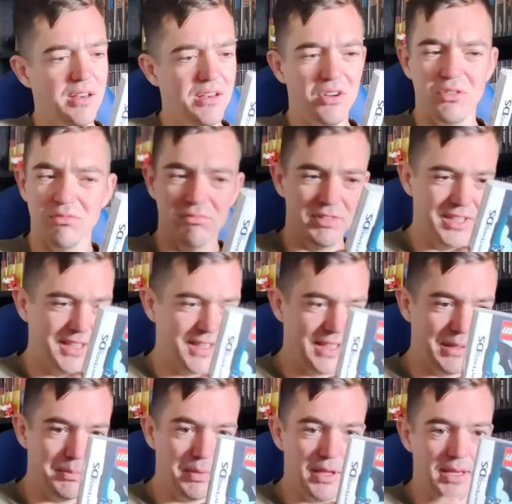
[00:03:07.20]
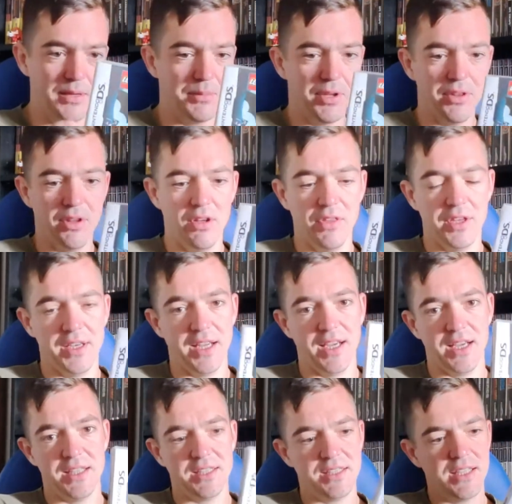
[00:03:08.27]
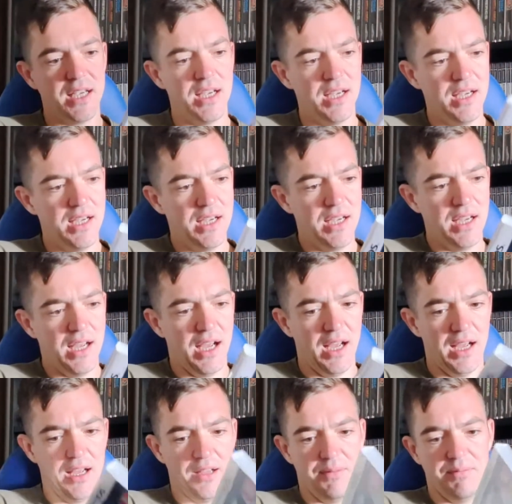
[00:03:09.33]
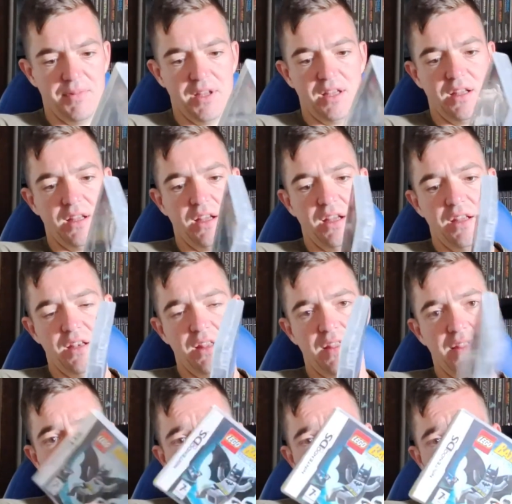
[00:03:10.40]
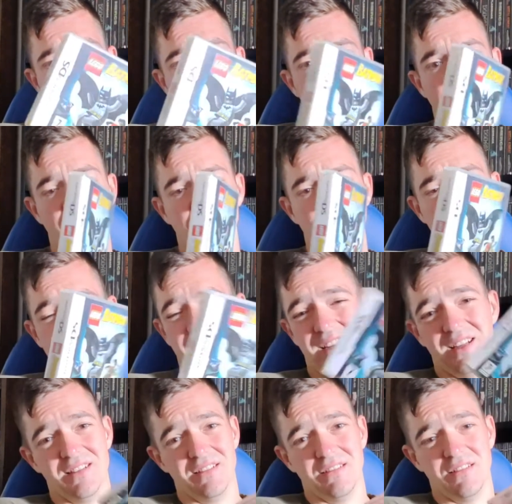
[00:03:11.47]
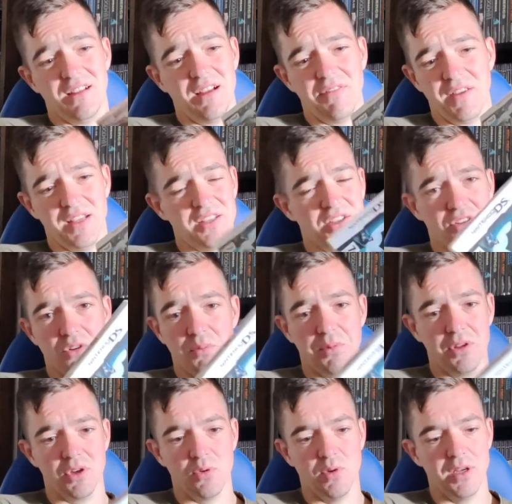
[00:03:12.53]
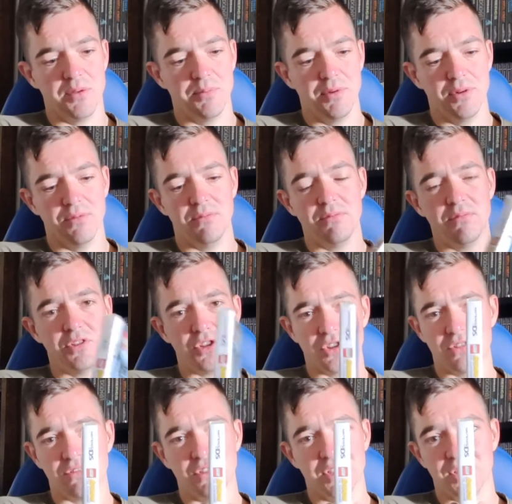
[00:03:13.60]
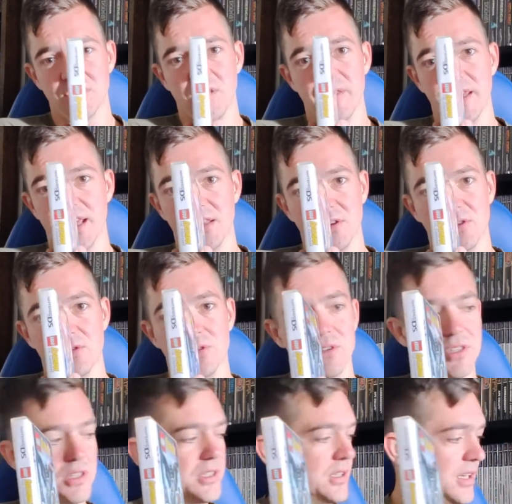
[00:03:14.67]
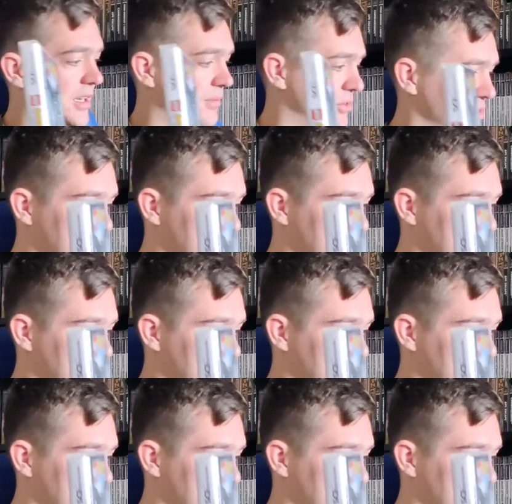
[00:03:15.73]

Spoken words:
Don't really play them on the DS, and this I'll trade in. I think it's a couple of quid, but just because it's got the yellow corner, and I'm